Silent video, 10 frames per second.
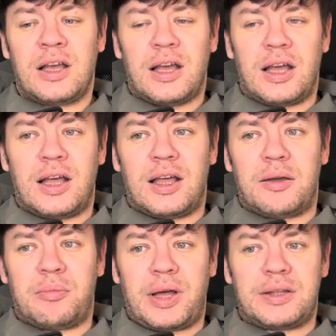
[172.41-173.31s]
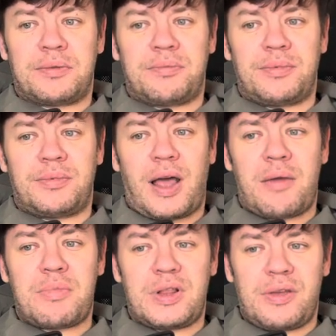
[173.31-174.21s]
but I
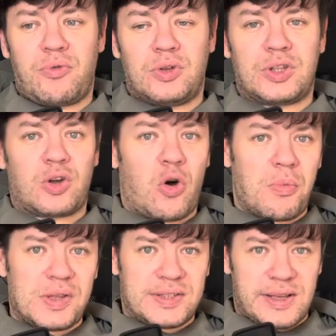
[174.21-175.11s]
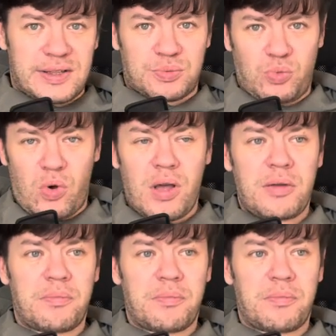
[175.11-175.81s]
believe on the common sense more.